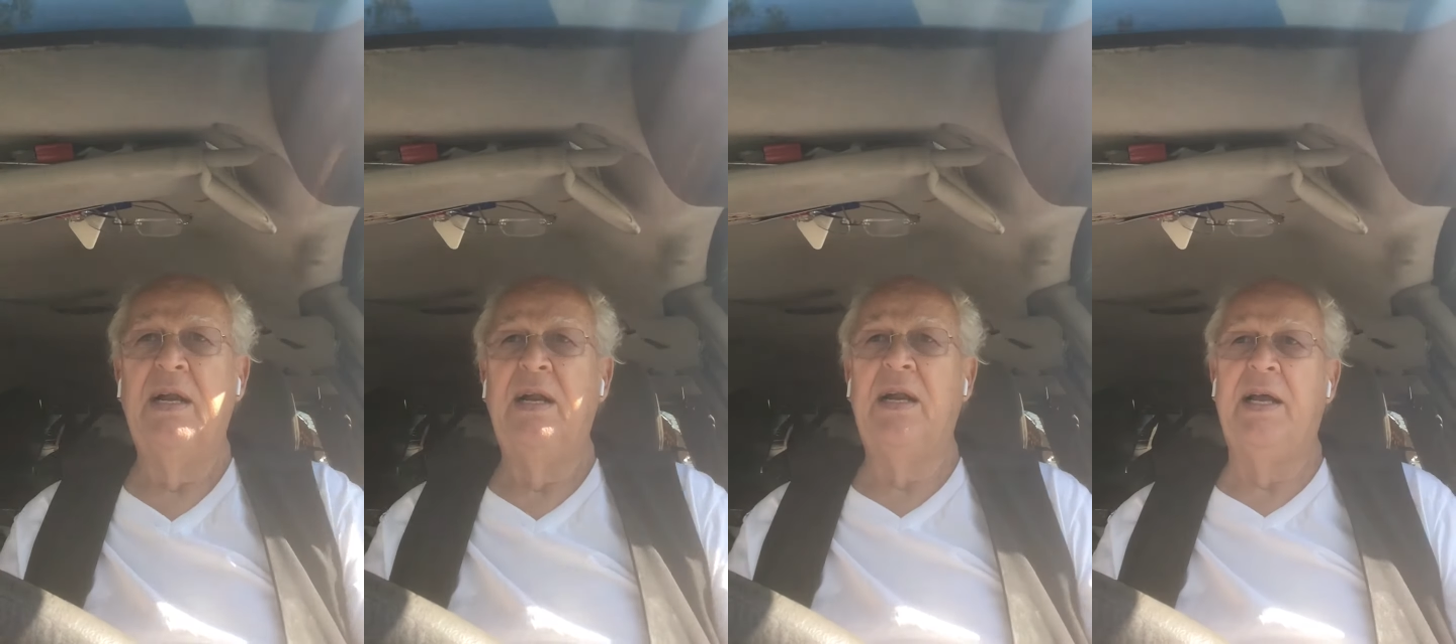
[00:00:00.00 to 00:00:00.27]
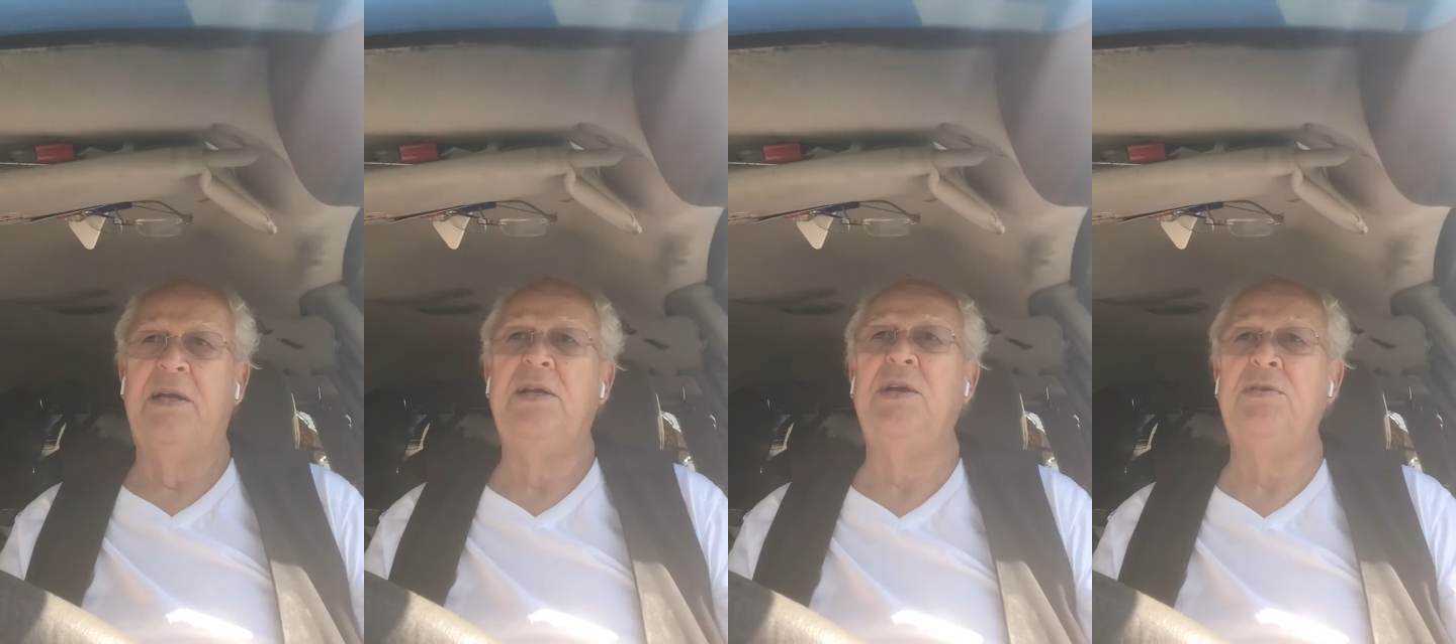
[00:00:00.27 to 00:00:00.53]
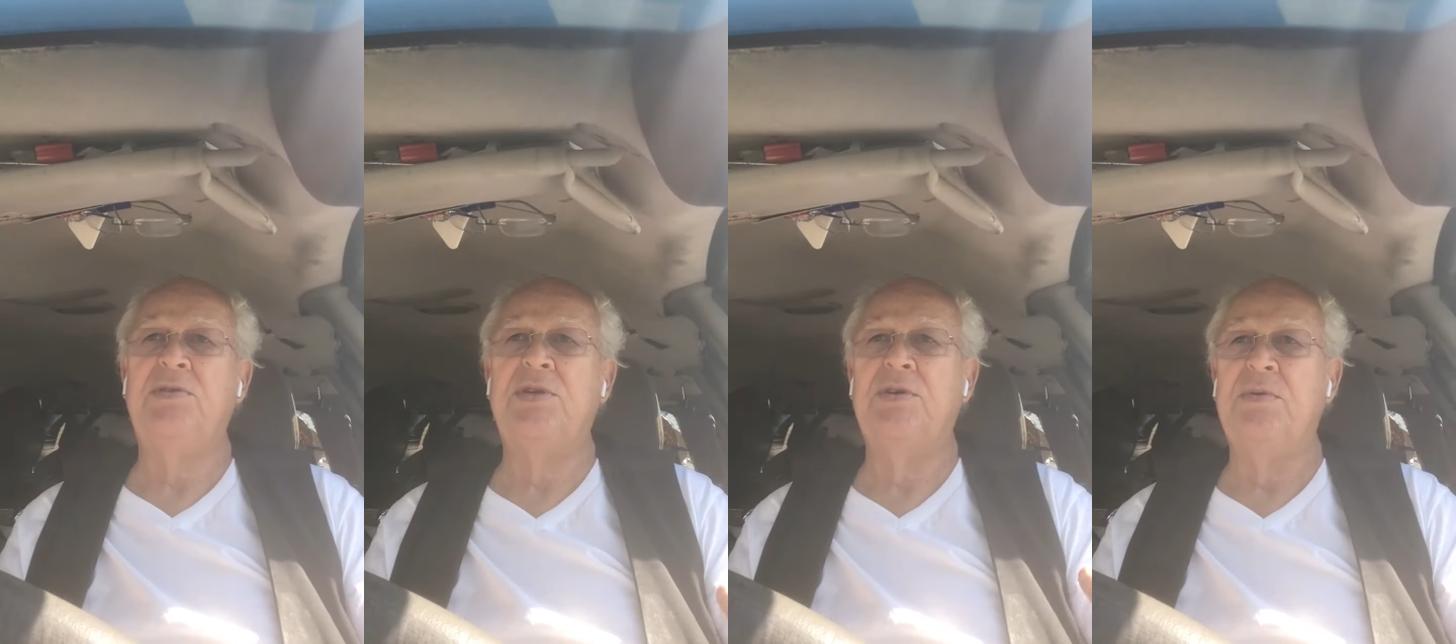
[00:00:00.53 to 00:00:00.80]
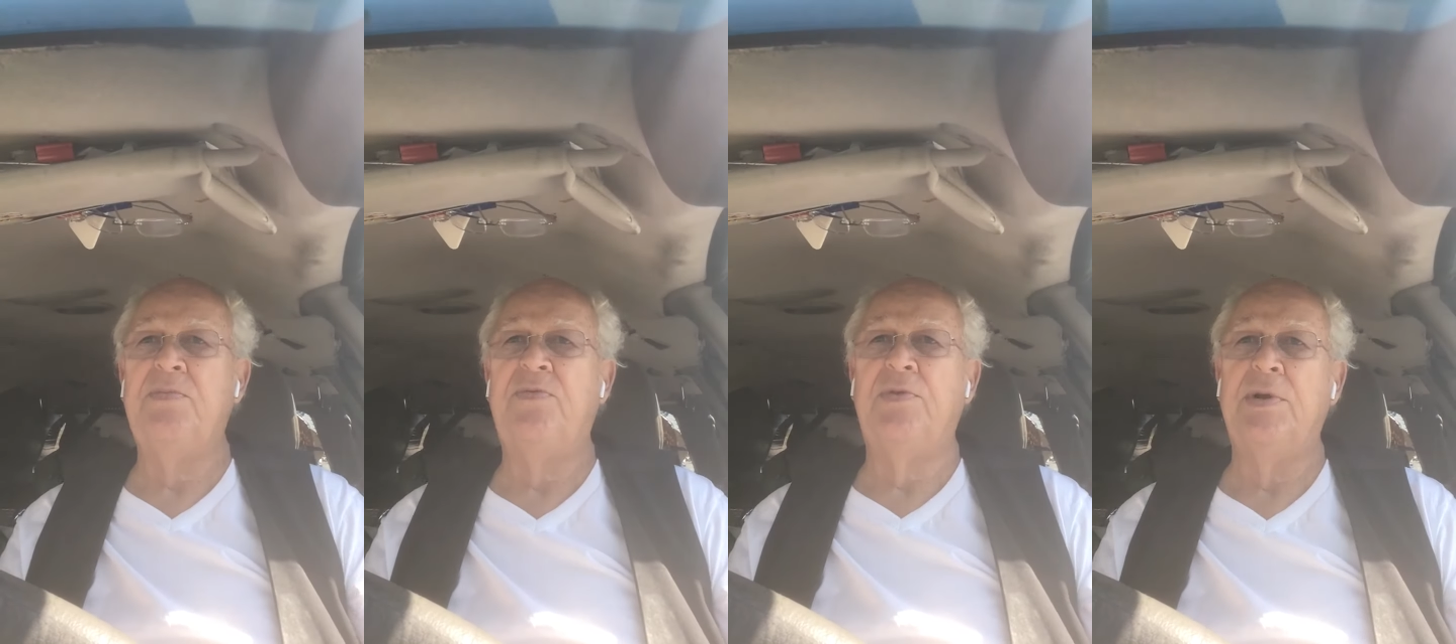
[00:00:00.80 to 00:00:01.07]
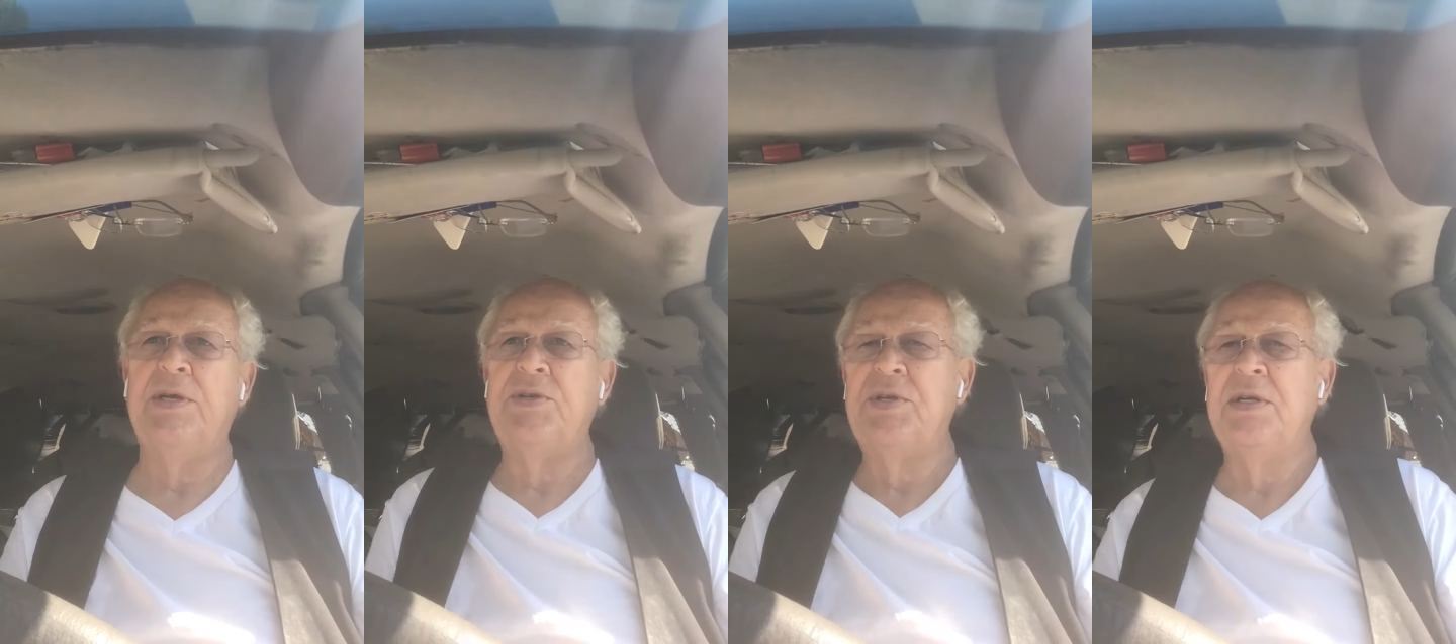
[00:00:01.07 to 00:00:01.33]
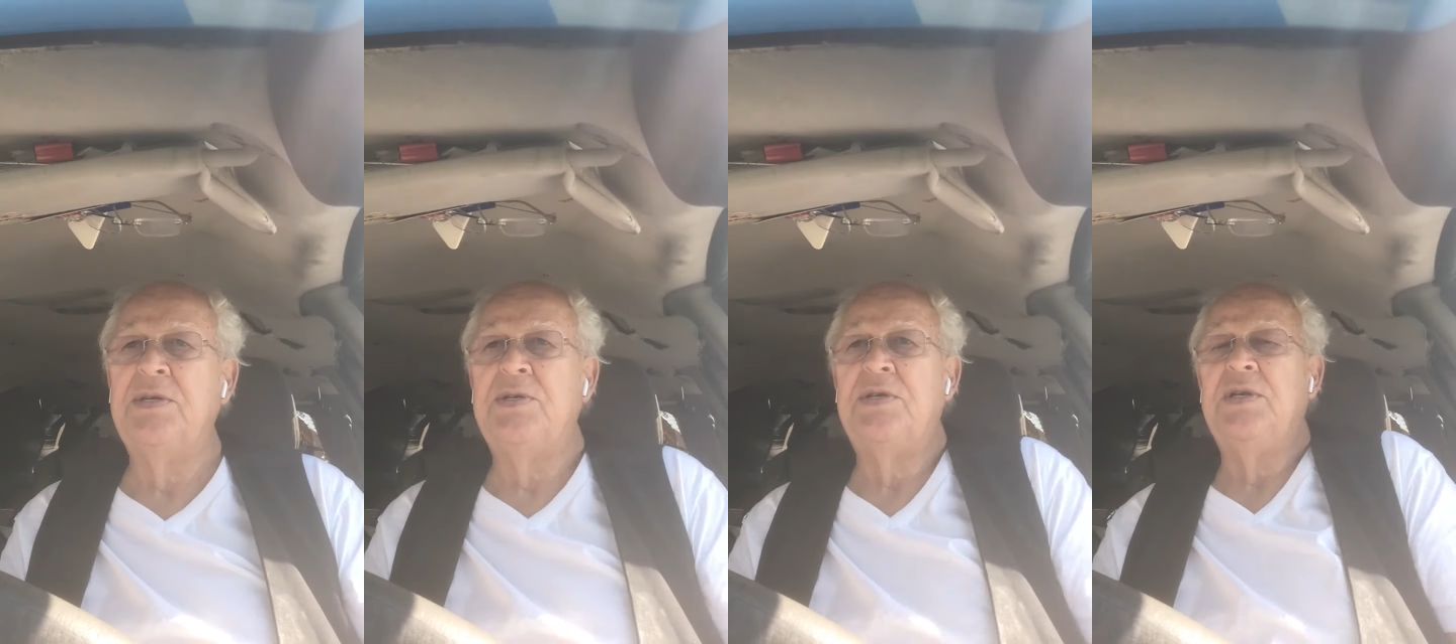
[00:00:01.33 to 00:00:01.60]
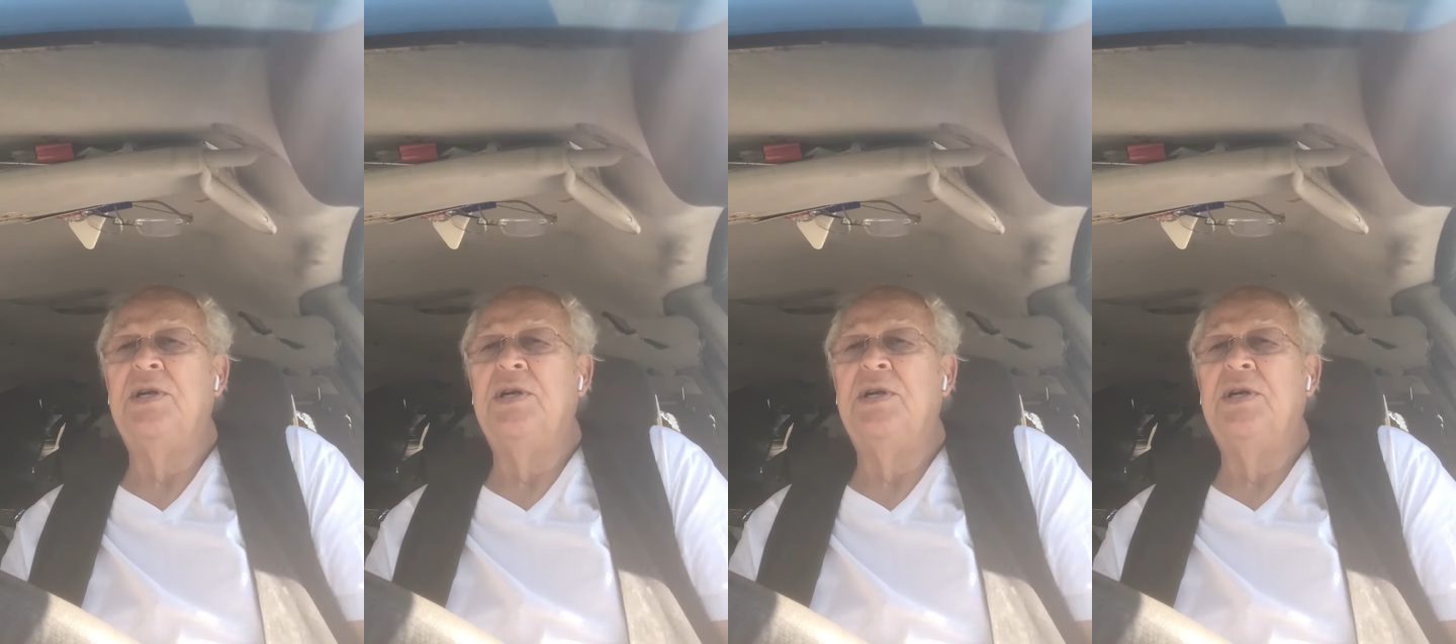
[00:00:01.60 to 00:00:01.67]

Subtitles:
like YouTube, for instance.